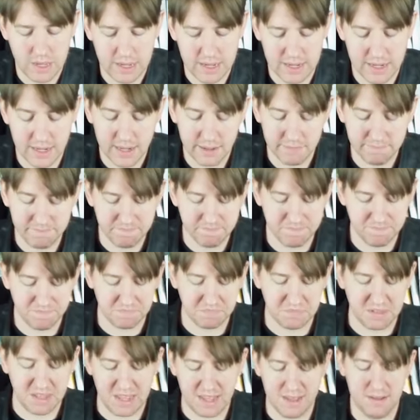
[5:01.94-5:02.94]

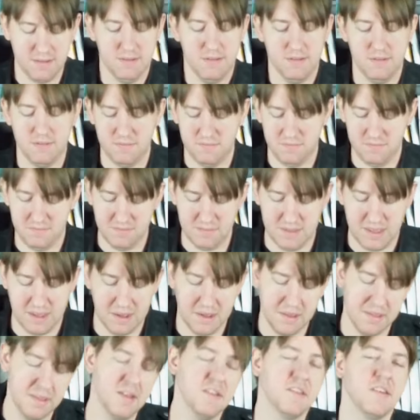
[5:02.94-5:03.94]

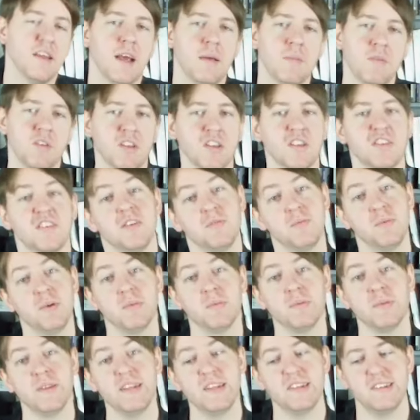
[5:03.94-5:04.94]
And this time it's because they
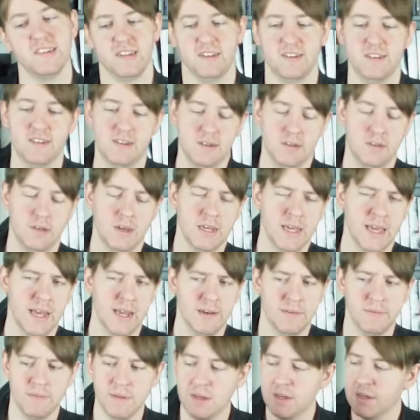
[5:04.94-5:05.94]
re-released it
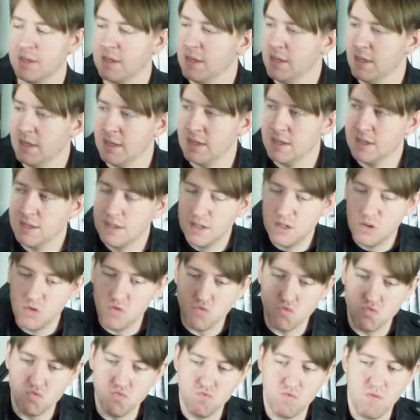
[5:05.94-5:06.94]
again.
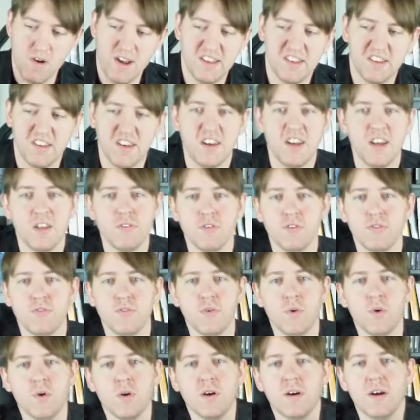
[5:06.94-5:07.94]
Resident Evil
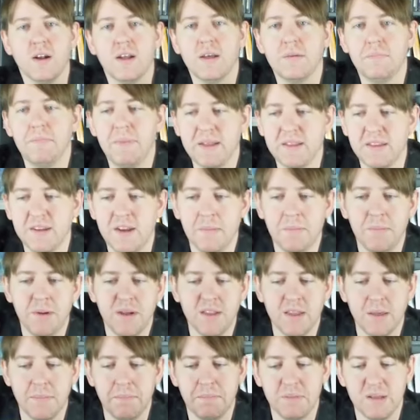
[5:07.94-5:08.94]
4. Picked it up
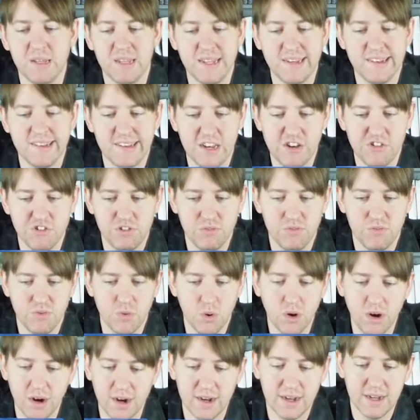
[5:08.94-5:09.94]
on the PlayStation
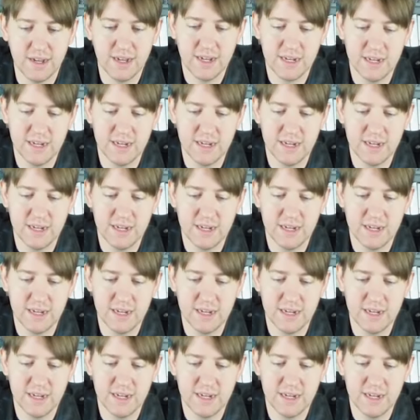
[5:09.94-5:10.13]
4.